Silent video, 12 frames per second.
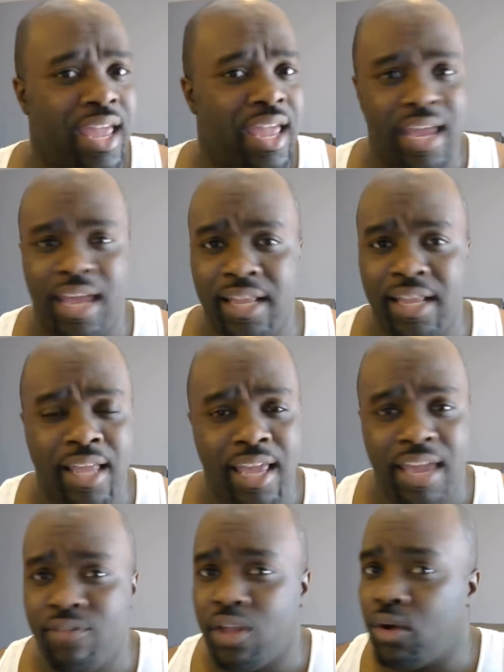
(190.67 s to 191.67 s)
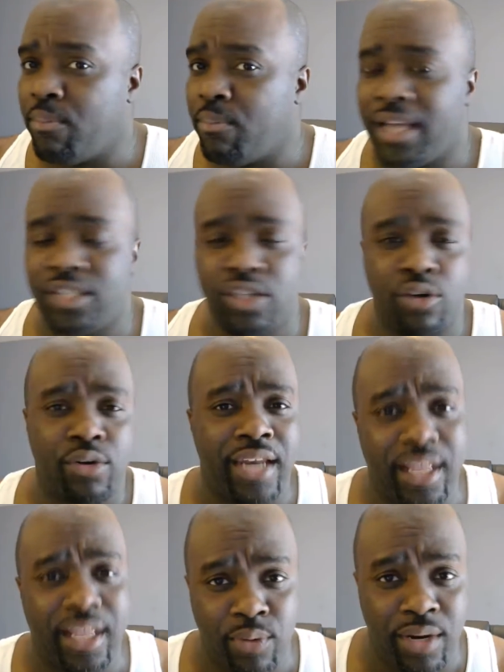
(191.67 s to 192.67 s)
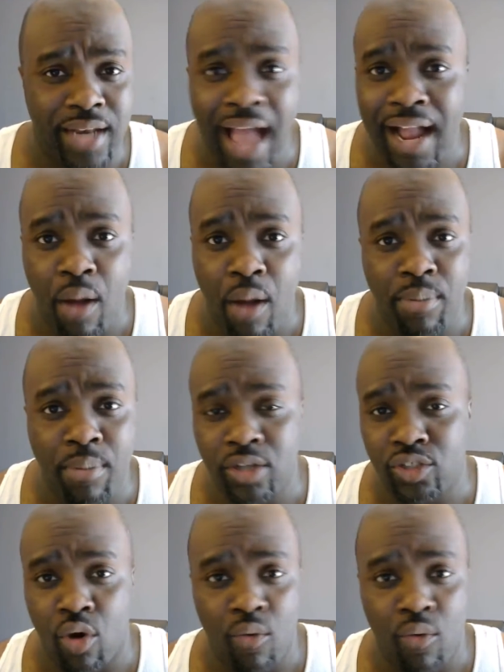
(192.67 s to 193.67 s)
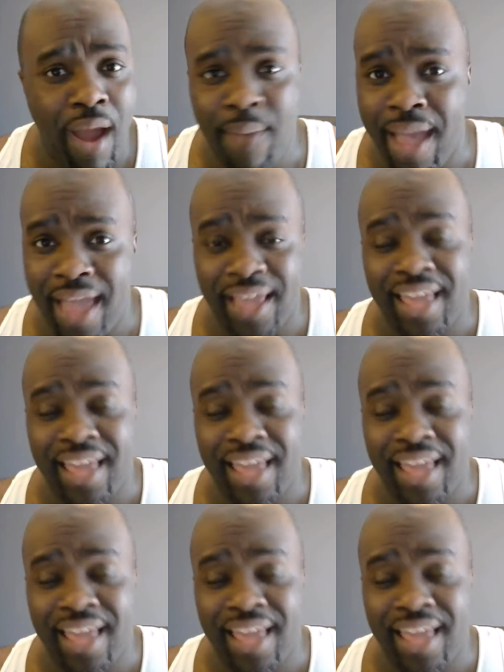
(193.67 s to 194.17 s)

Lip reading: And even though the Big Show connected with a knockout punch on Ryback,